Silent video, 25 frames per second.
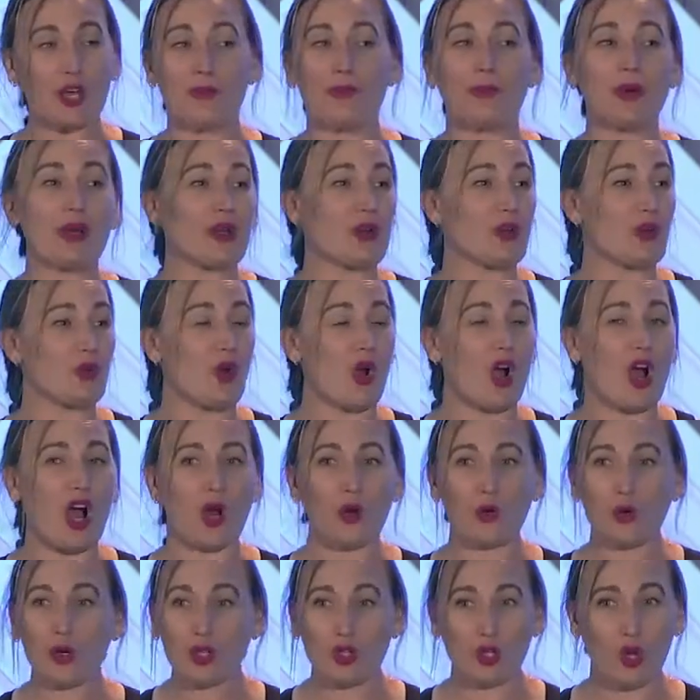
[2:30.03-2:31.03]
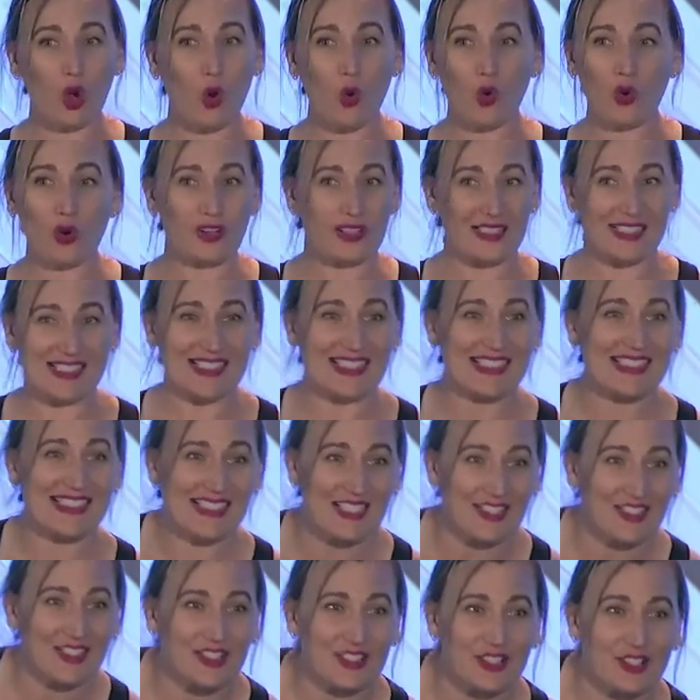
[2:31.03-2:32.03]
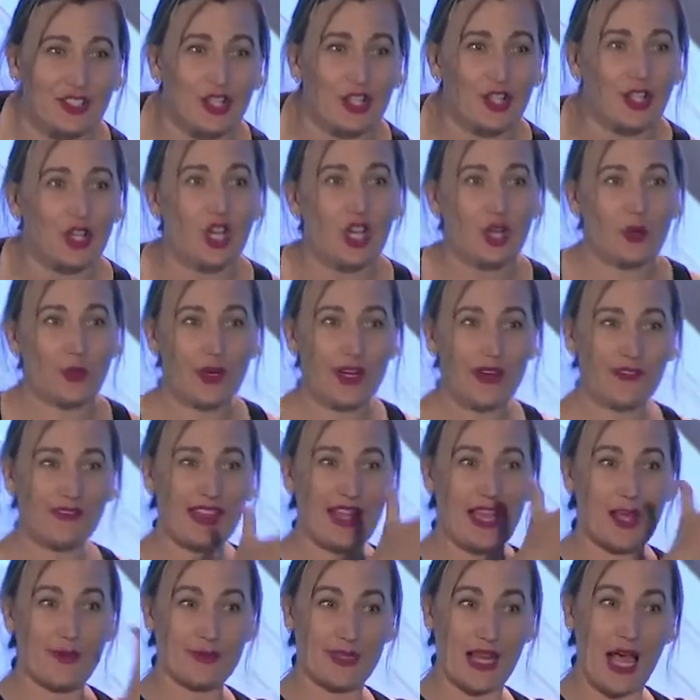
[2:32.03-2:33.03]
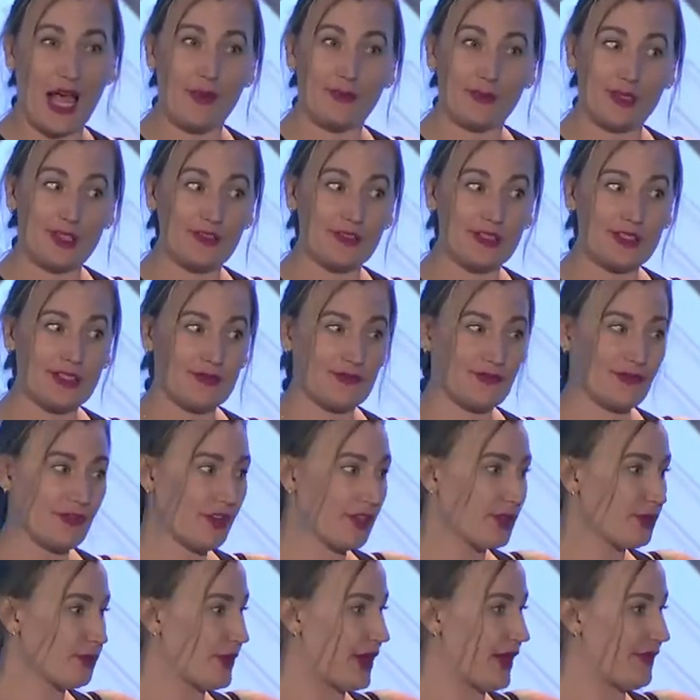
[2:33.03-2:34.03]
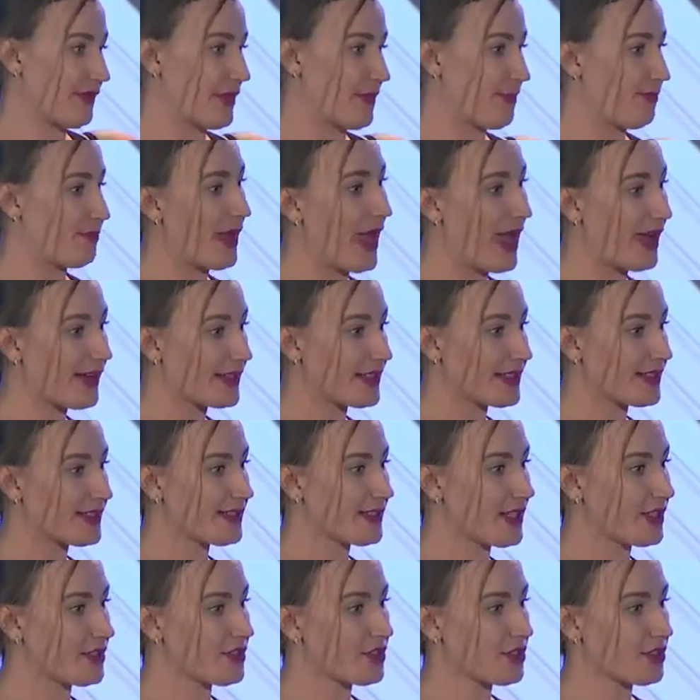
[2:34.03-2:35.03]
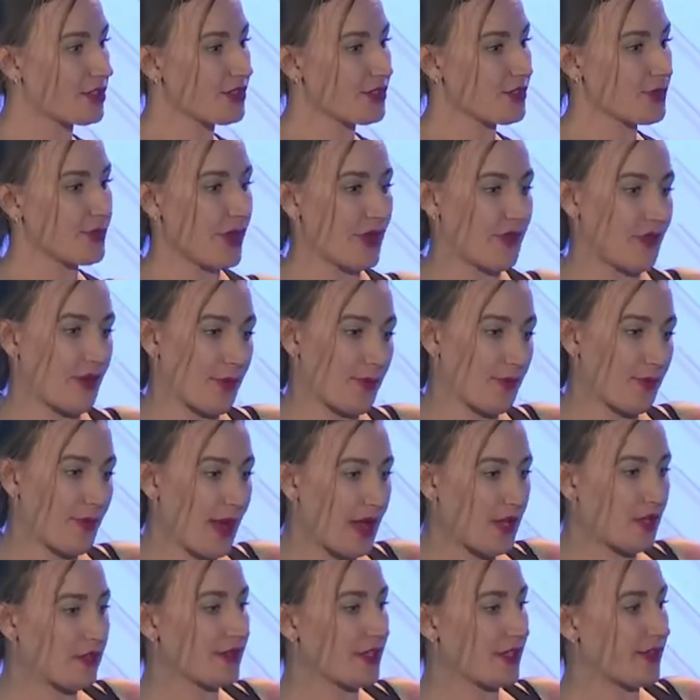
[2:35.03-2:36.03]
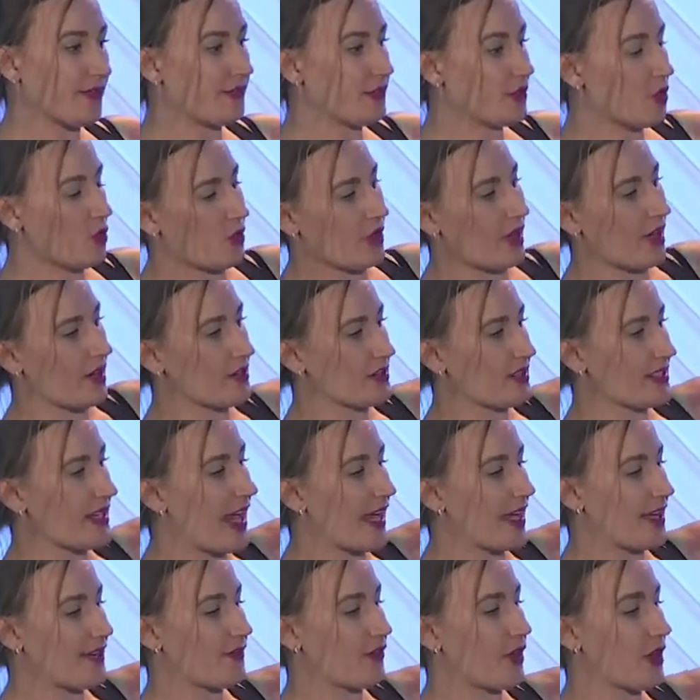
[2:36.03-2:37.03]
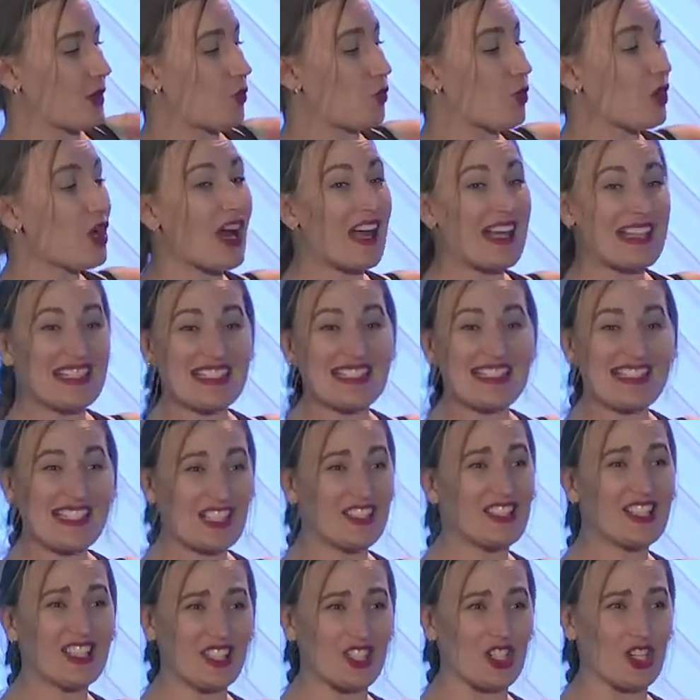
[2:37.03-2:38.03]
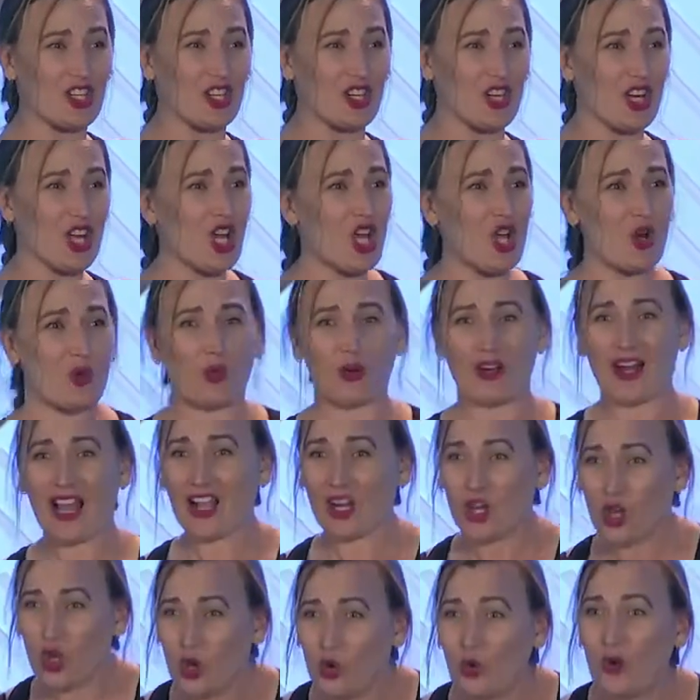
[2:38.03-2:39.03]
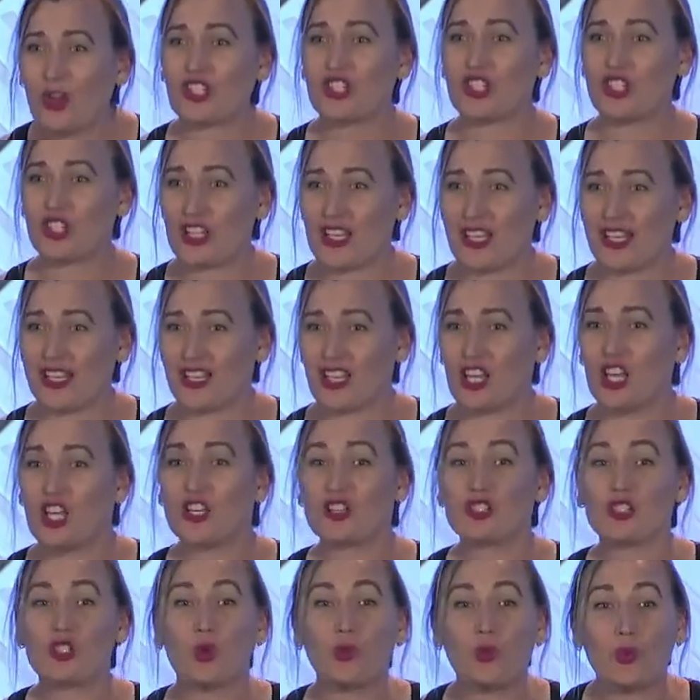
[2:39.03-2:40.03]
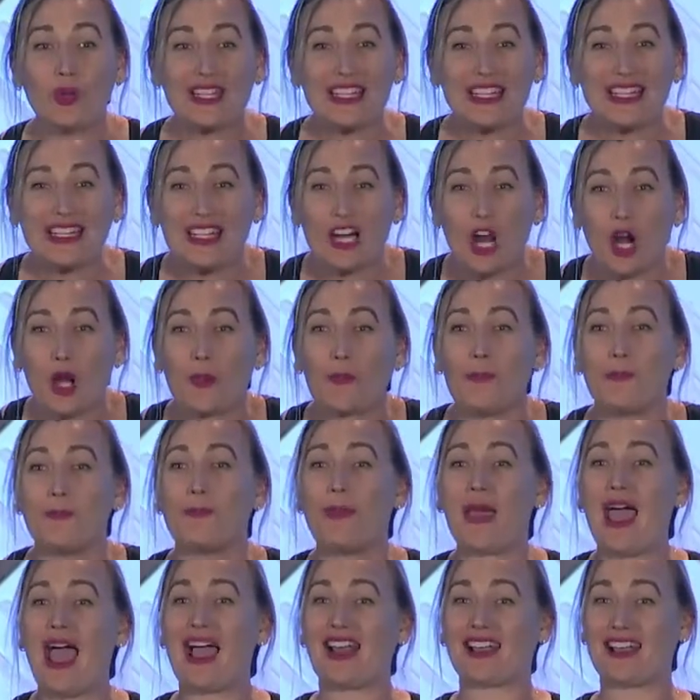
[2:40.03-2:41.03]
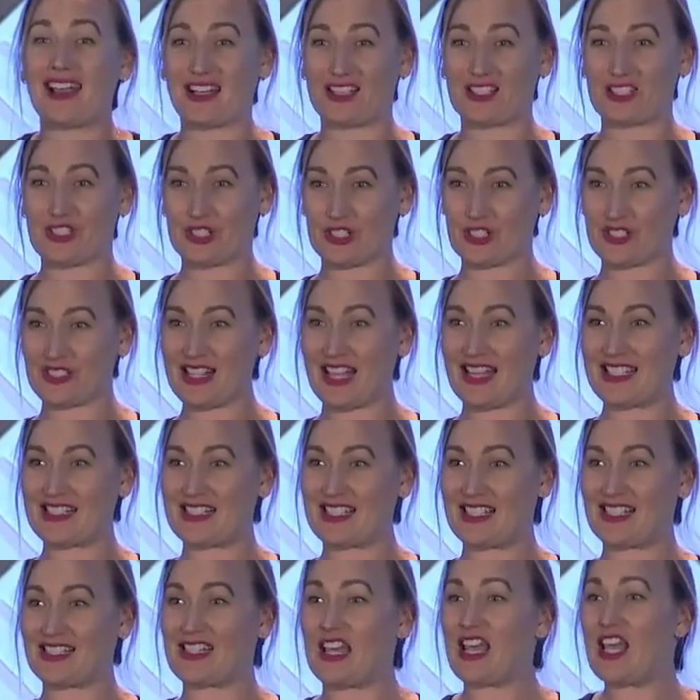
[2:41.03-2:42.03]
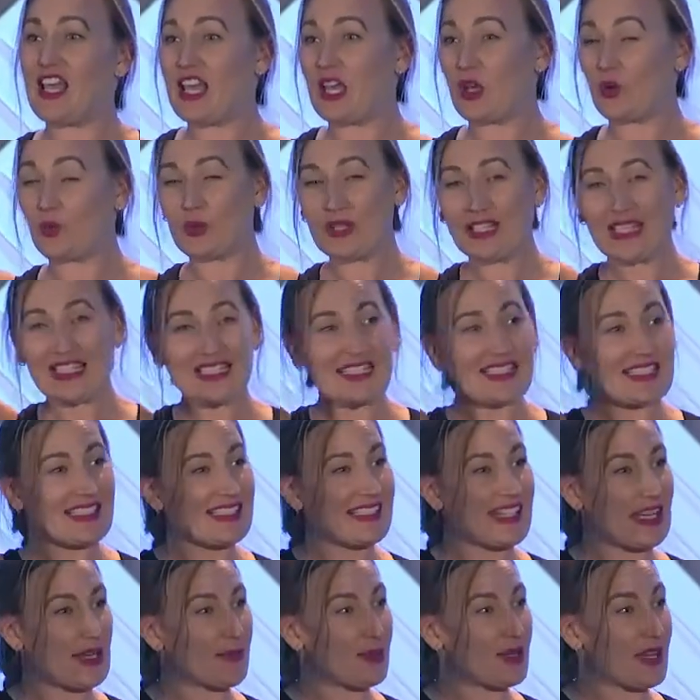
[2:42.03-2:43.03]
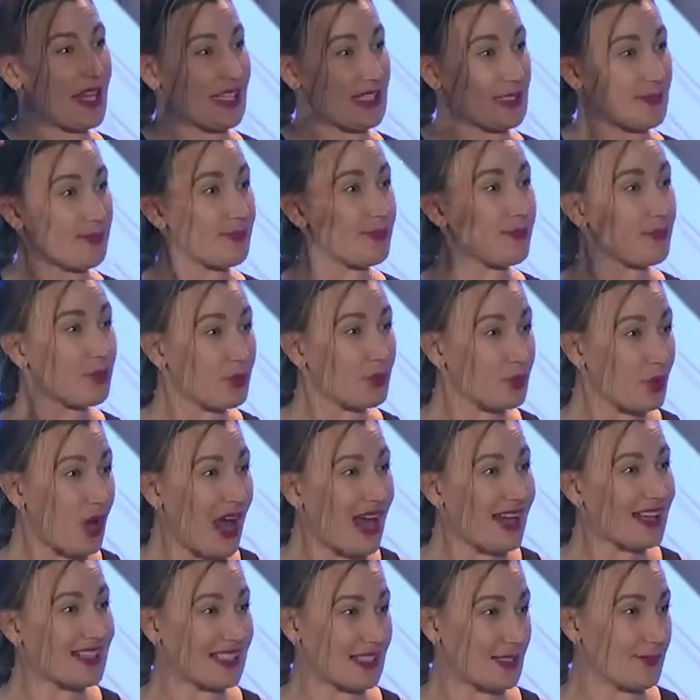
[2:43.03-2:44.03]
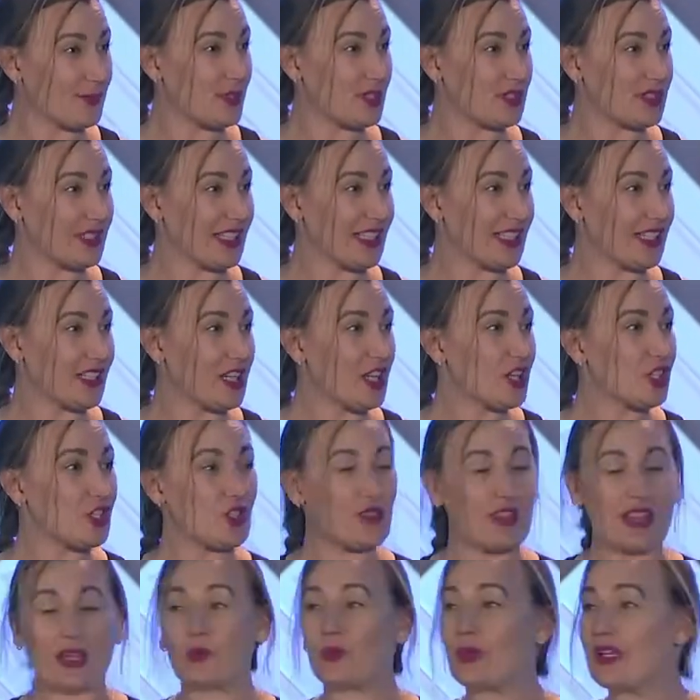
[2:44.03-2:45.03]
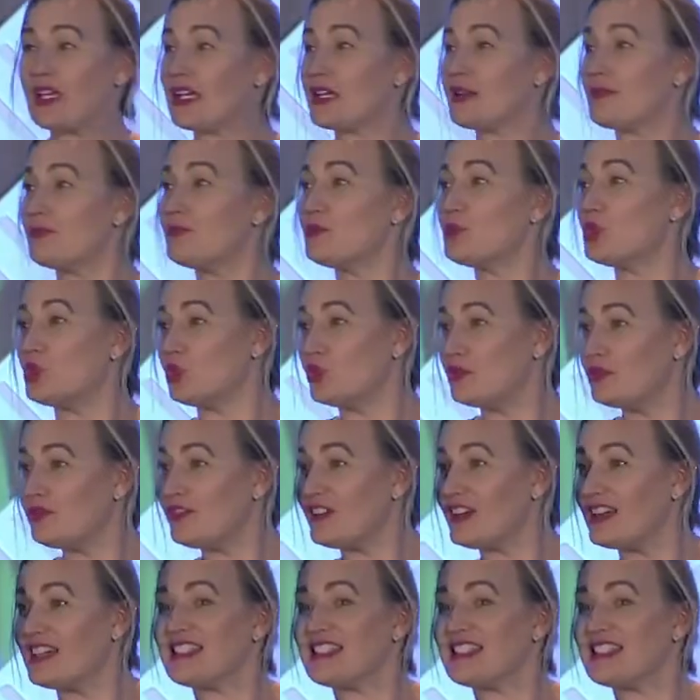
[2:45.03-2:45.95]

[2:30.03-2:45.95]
but our core is a cylinder. We have the abdominals in front, we have the back extensors, we have our pelvic floor, our diaphragm. We're a cylinder. We're not crunching. So we need our back exercises, and we need to stabilize proximally so that we can move